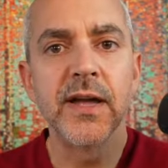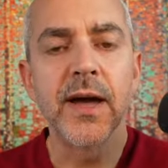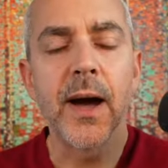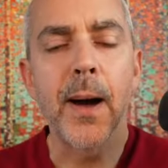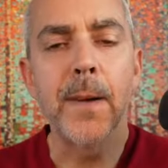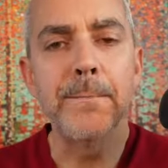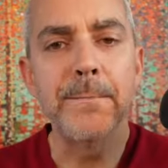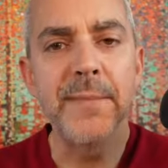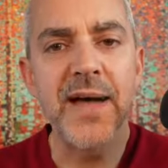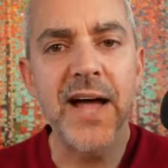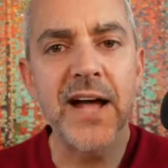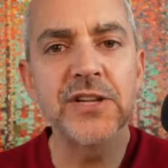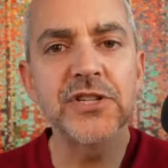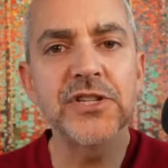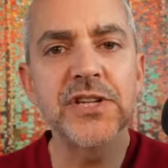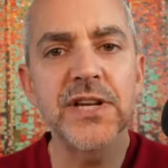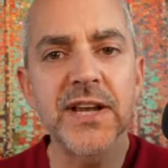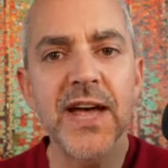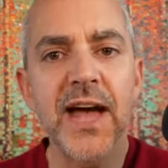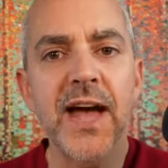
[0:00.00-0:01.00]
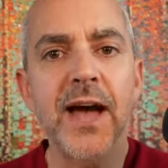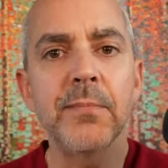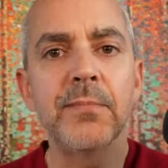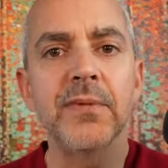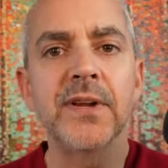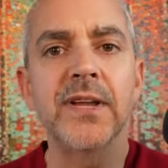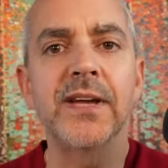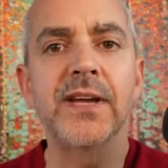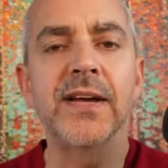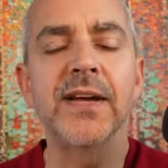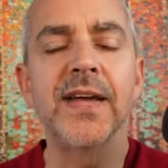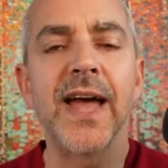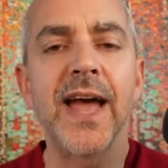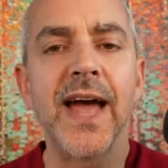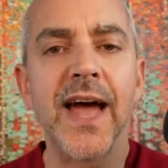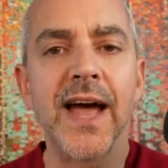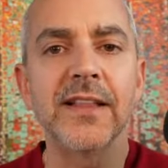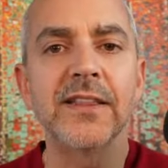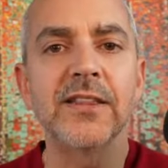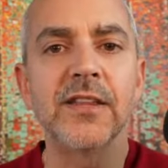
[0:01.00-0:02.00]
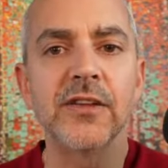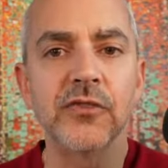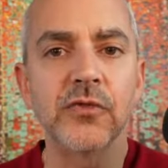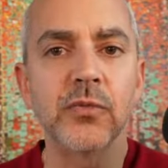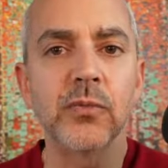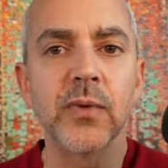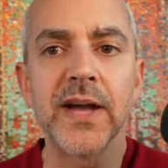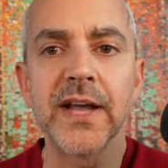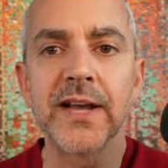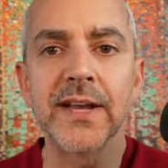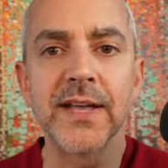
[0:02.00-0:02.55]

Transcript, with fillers: Imagine it happening at this weight,